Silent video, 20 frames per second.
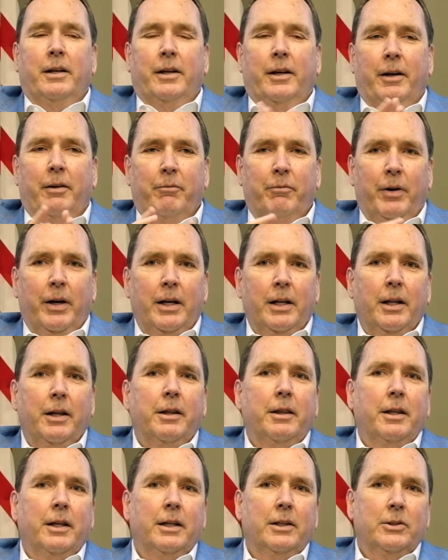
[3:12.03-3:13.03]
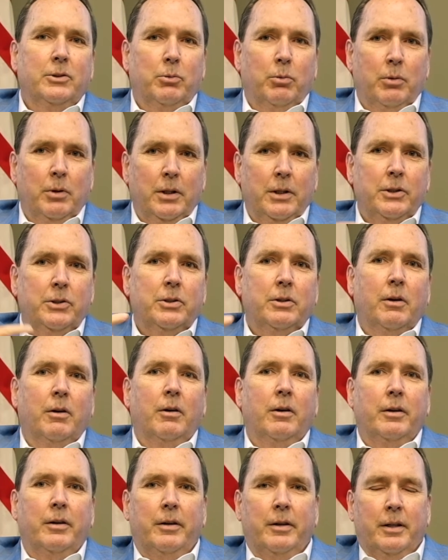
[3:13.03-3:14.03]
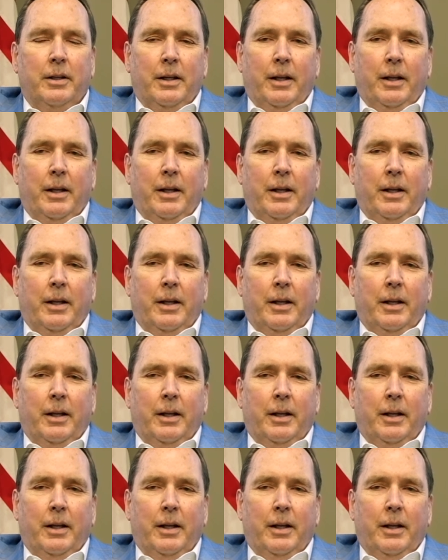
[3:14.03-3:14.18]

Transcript: And finally, things really started.